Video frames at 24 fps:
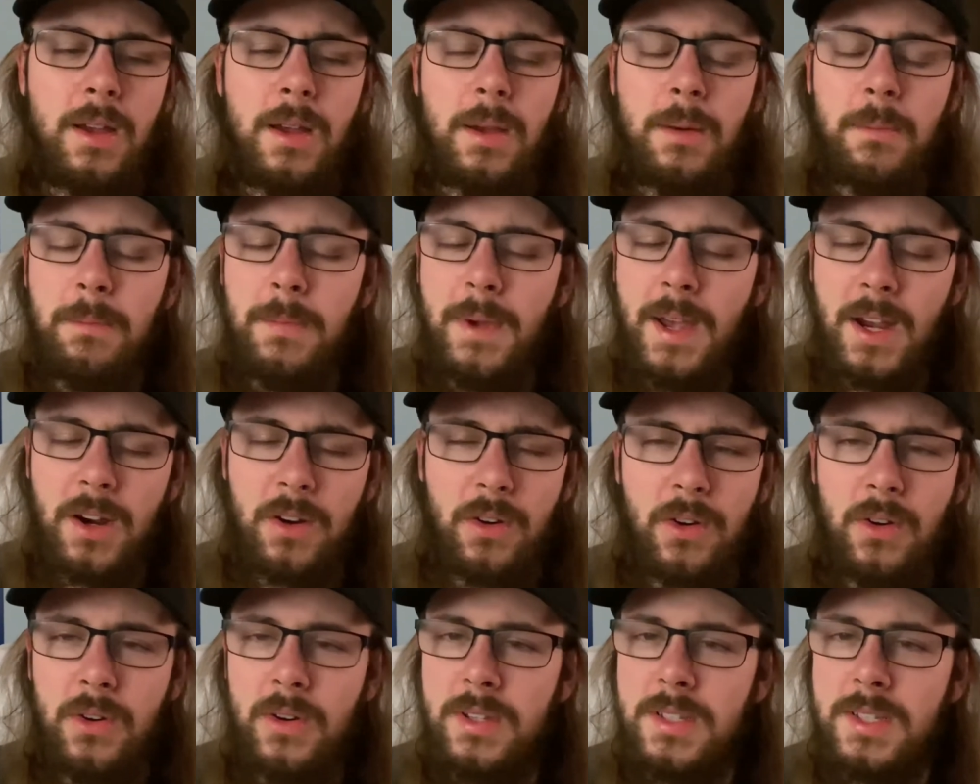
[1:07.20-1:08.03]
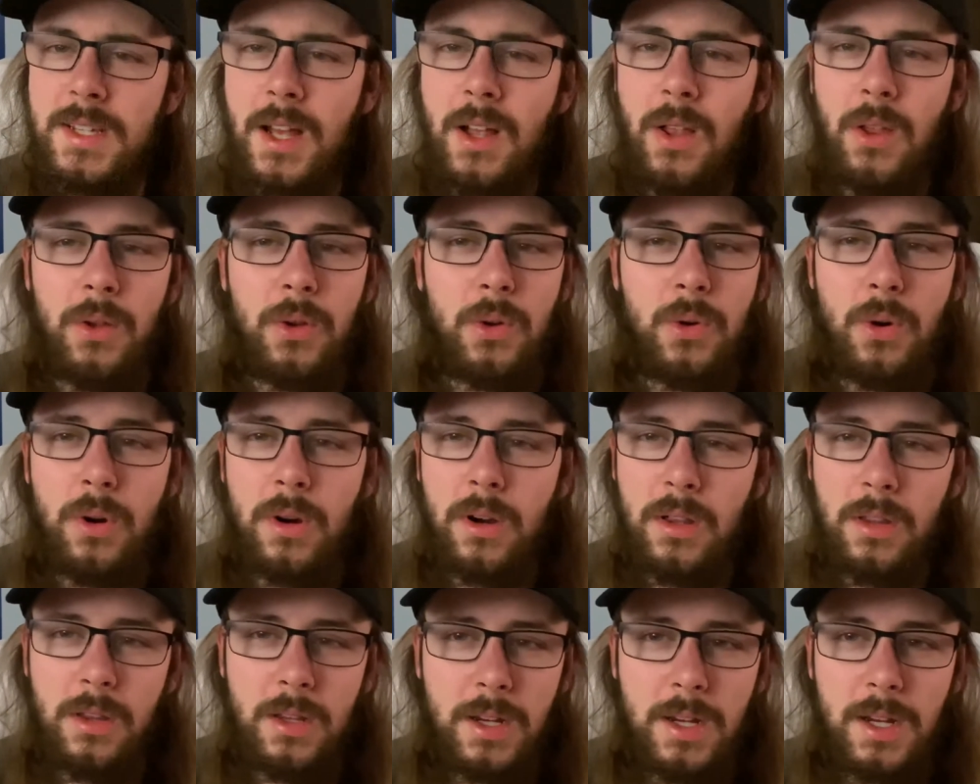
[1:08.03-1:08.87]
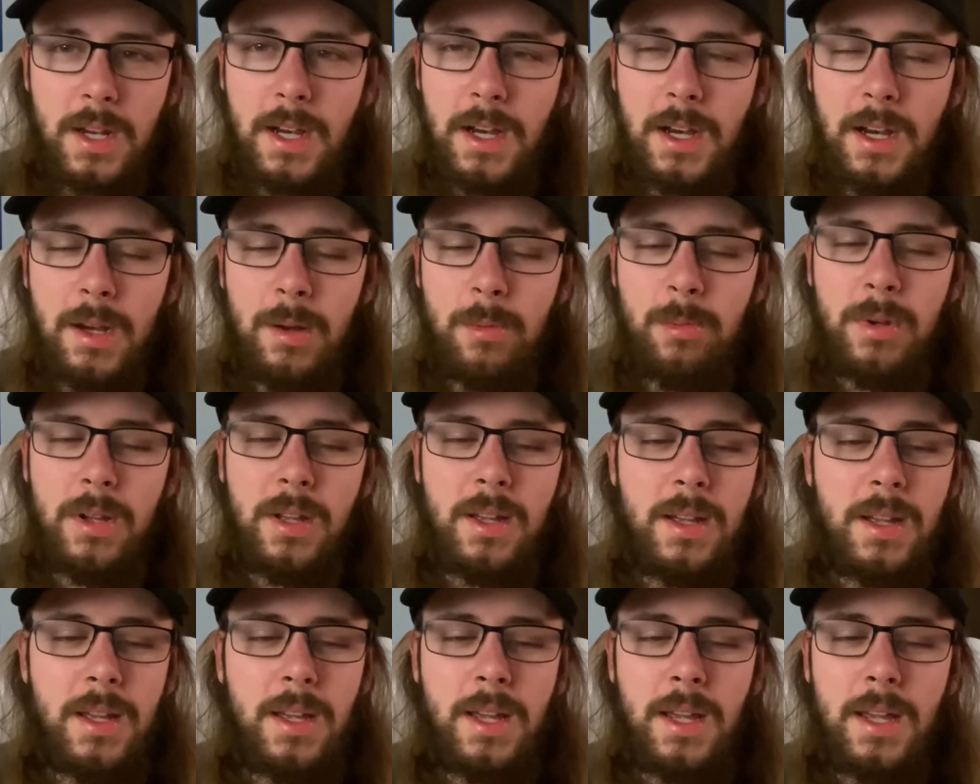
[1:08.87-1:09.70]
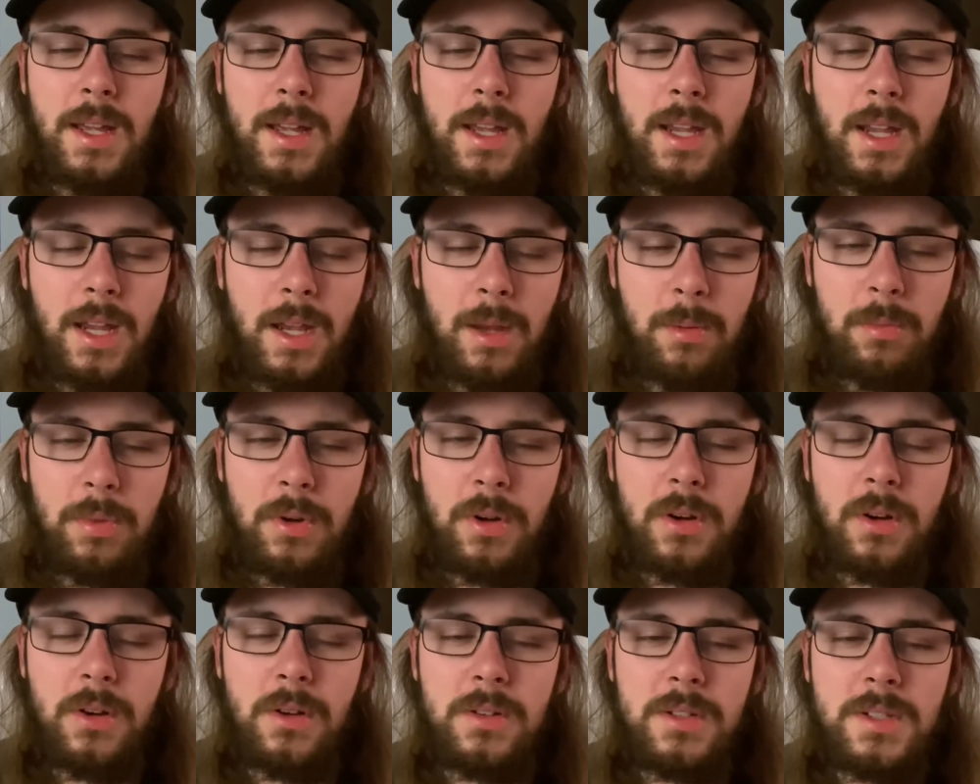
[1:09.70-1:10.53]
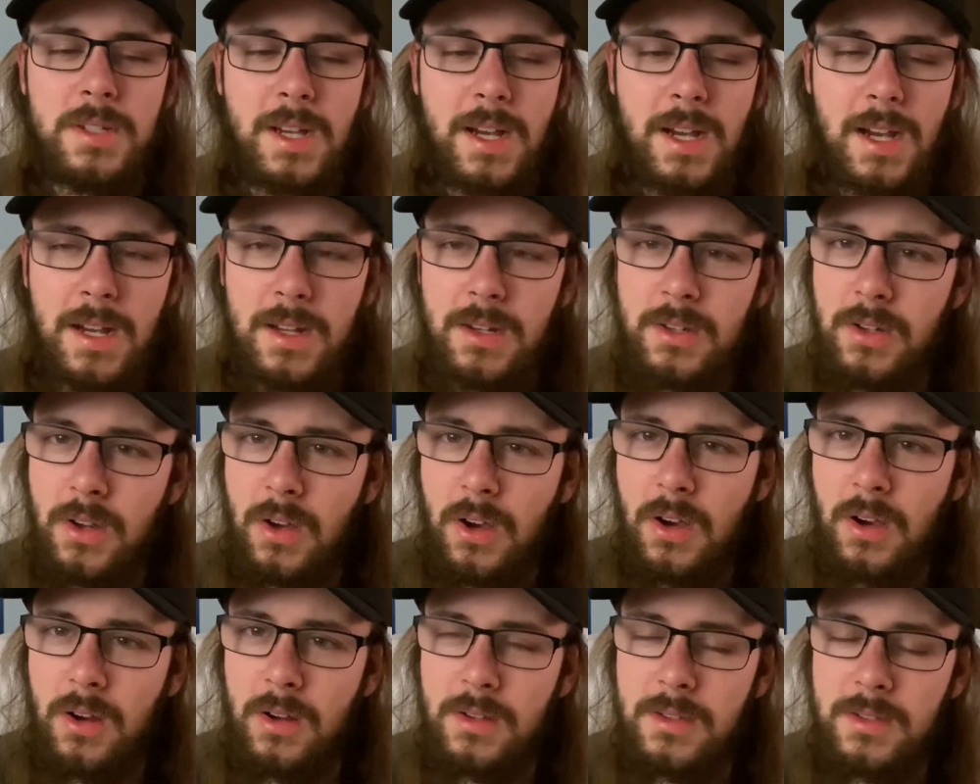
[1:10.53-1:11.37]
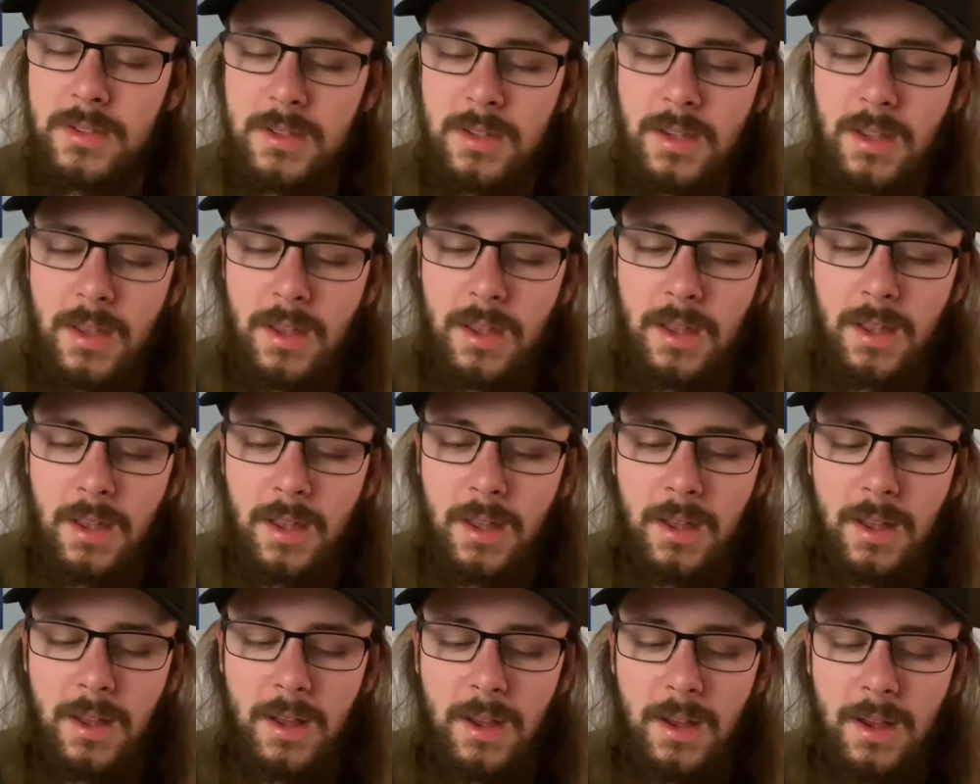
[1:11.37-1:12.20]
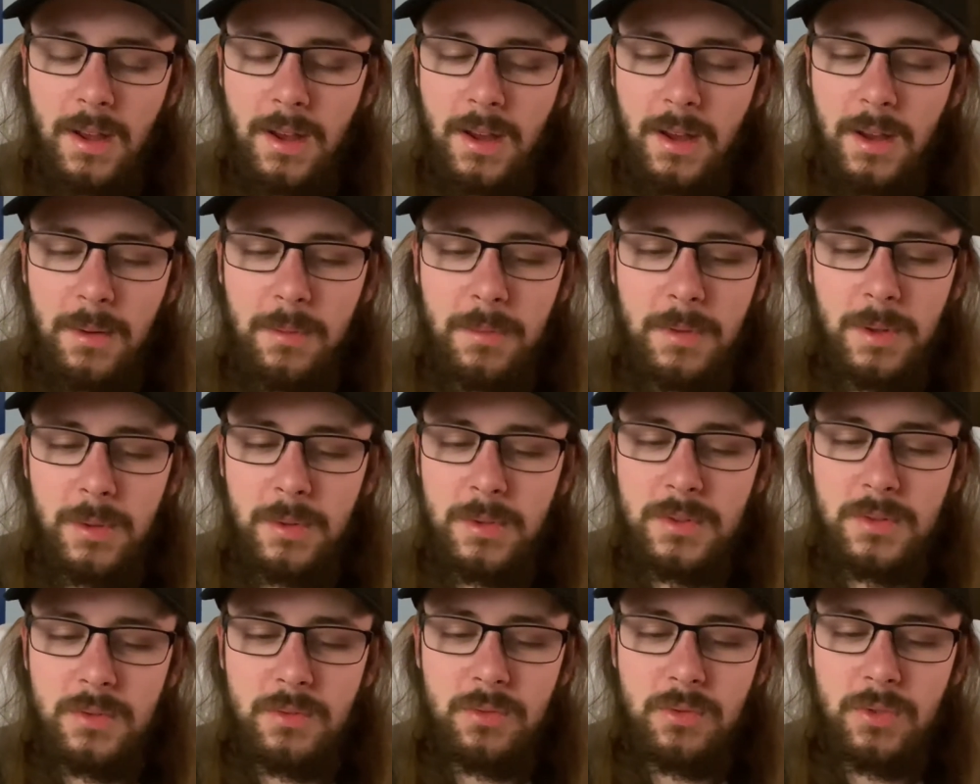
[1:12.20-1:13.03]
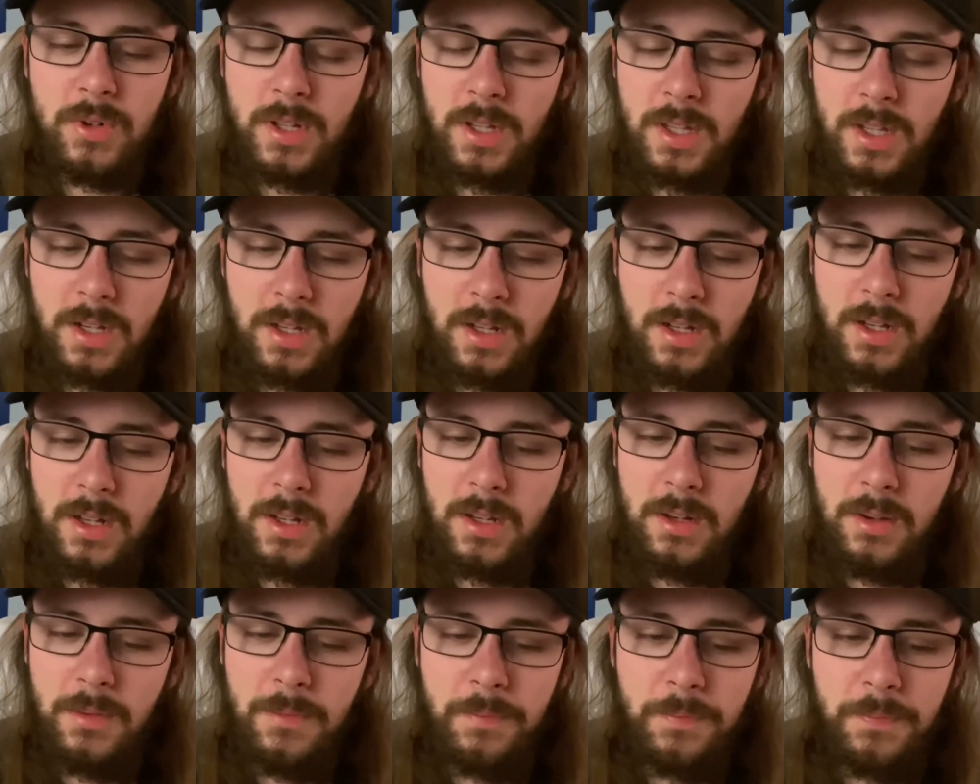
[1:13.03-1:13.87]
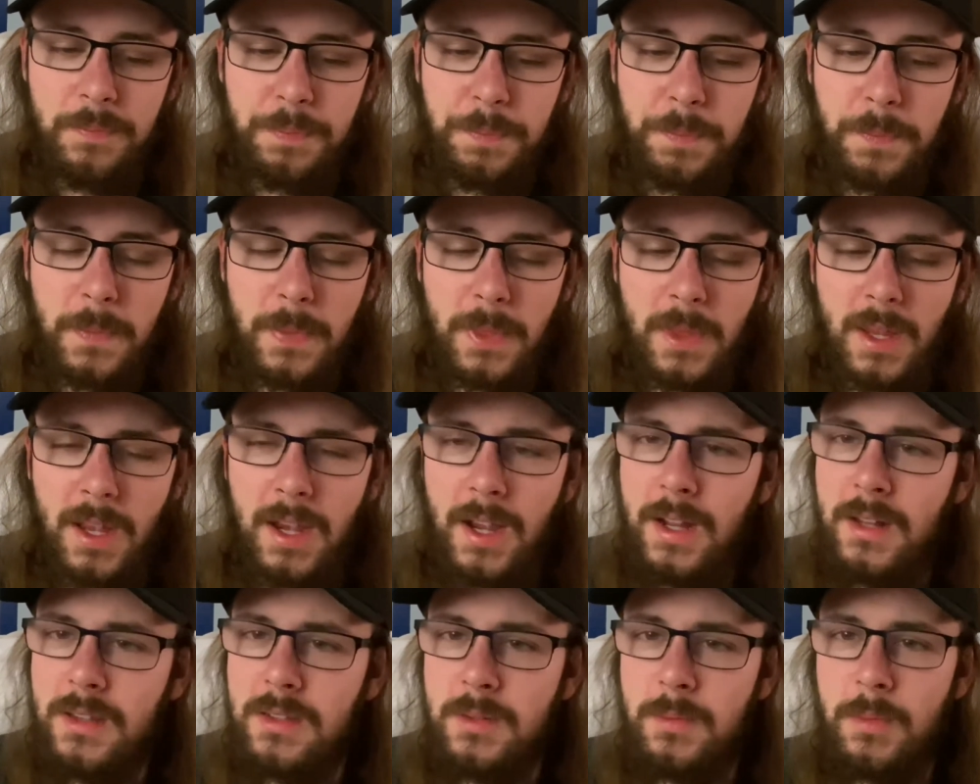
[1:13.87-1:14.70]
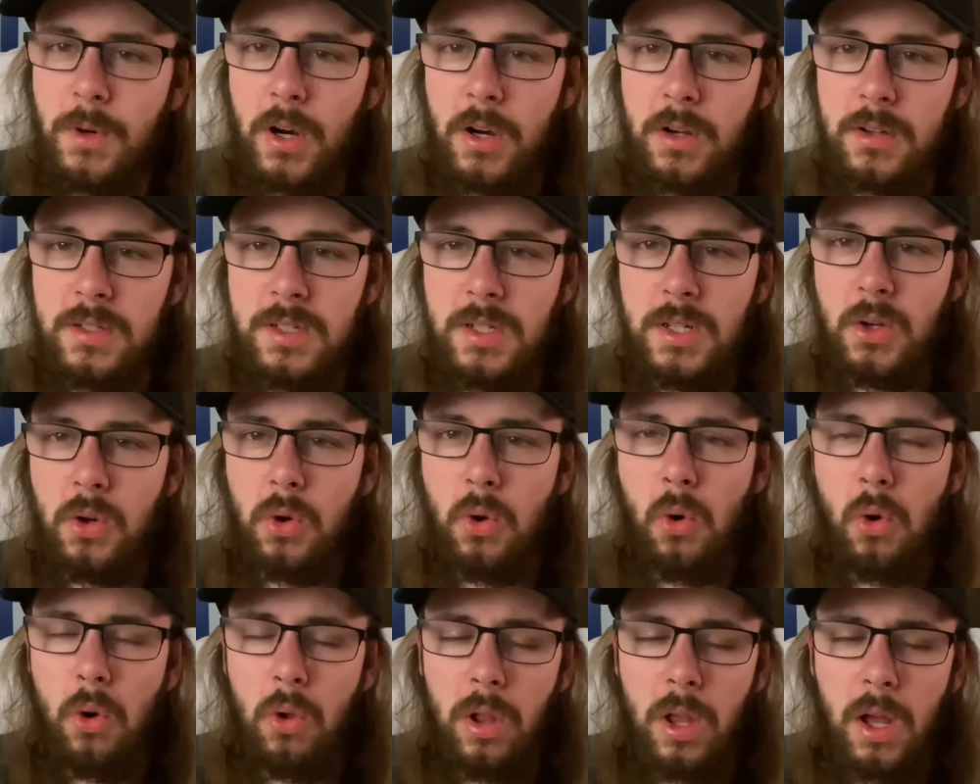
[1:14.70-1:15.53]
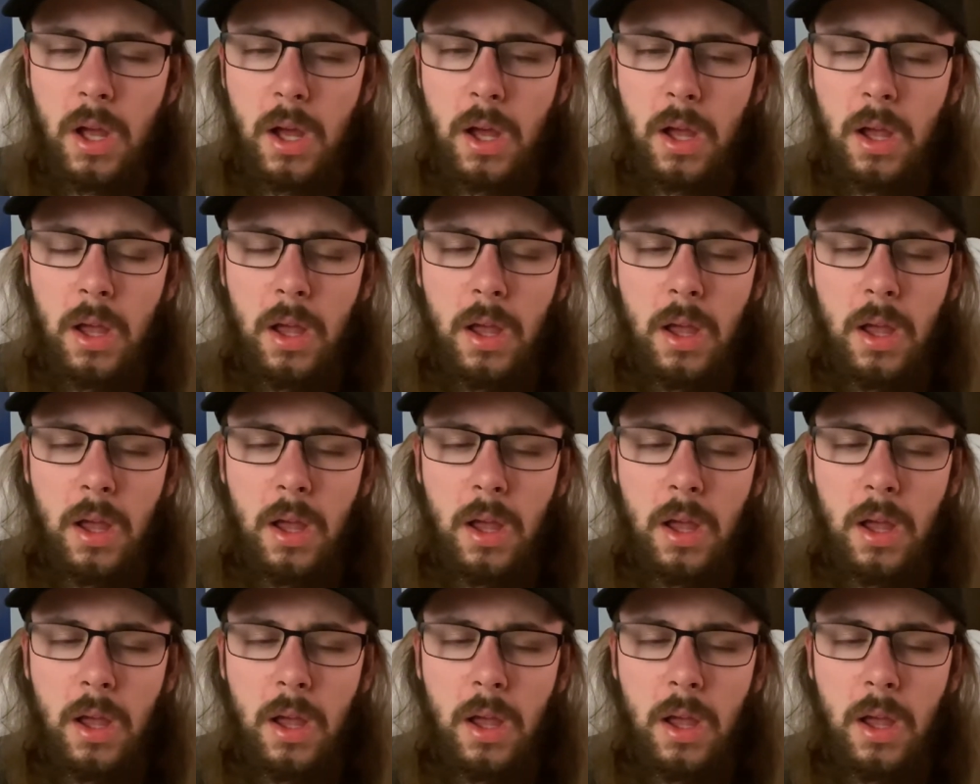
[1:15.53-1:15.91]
macaroni salad, corn on the cob, hamburgers, hot dogs. It was really good. I had some RC Cola.